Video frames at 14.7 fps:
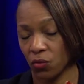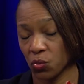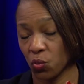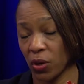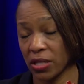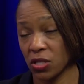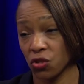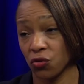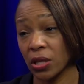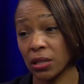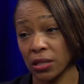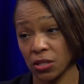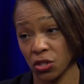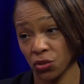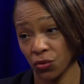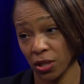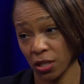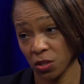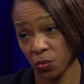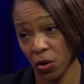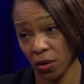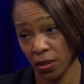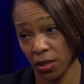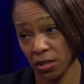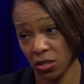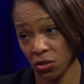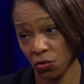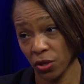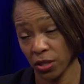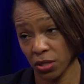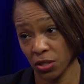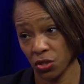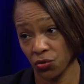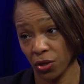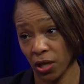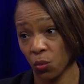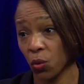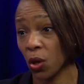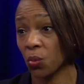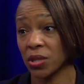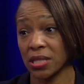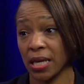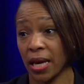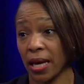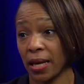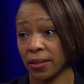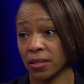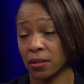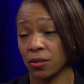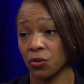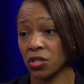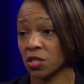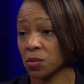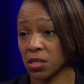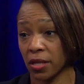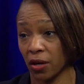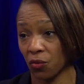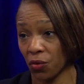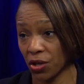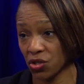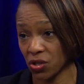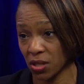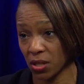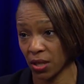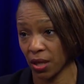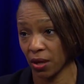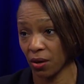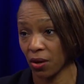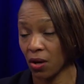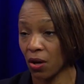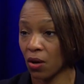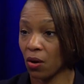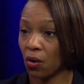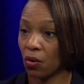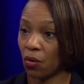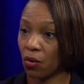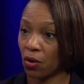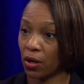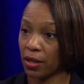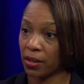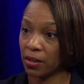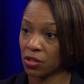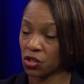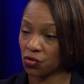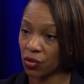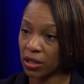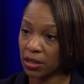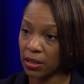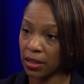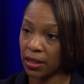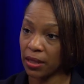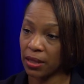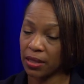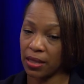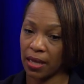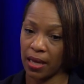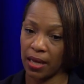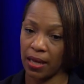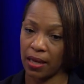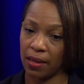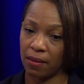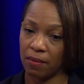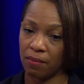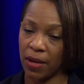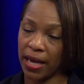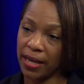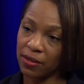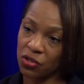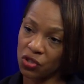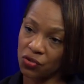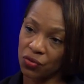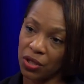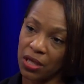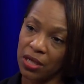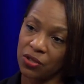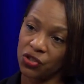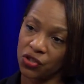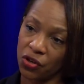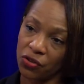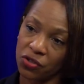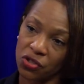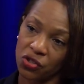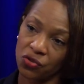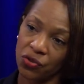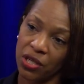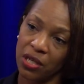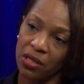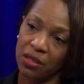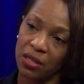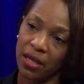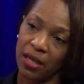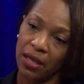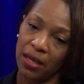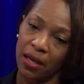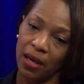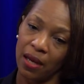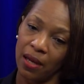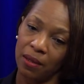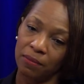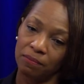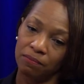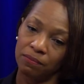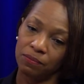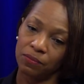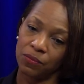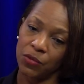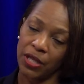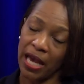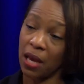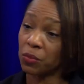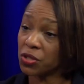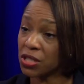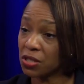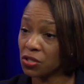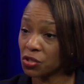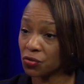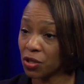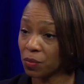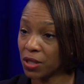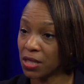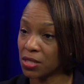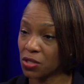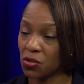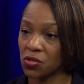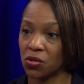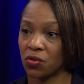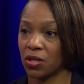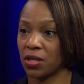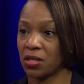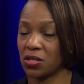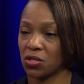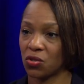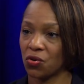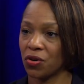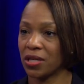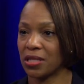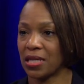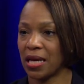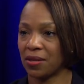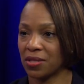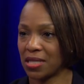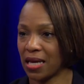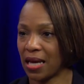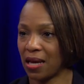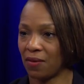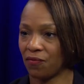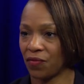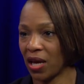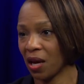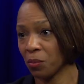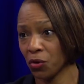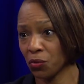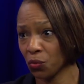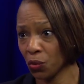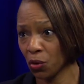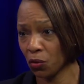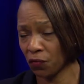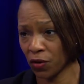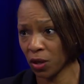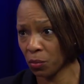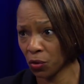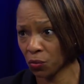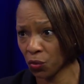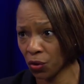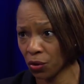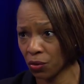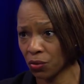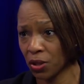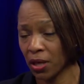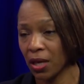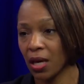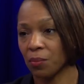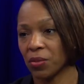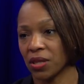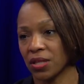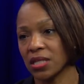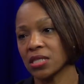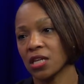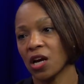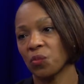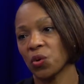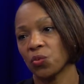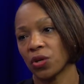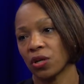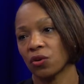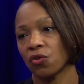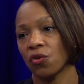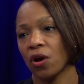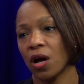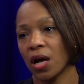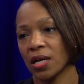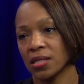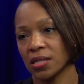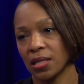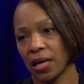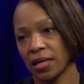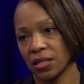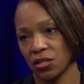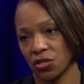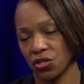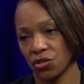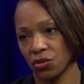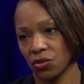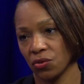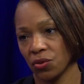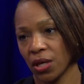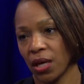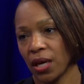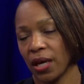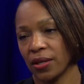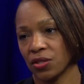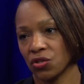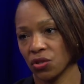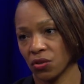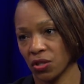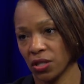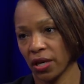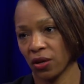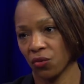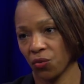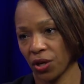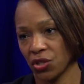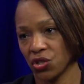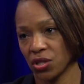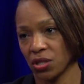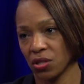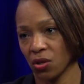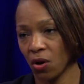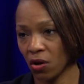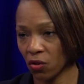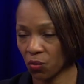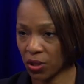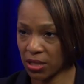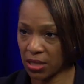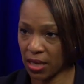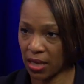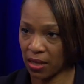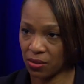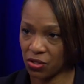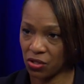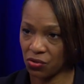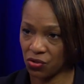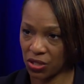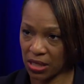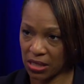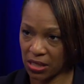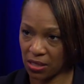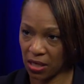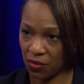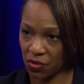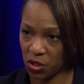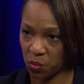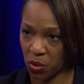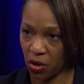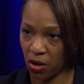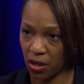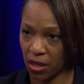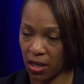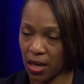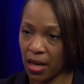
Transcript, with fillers: West Strickland Street is part of the historic district, and we mm-hmm. always had Christmas decorations there yeah. on Strickland and Main Street, Church Street, um, Campbellton Street, because those are the historic downtown, Fairburn Road, Fairburn Road. But this time we went across 92 and took the decorations all the way down to Jesse Davis Park.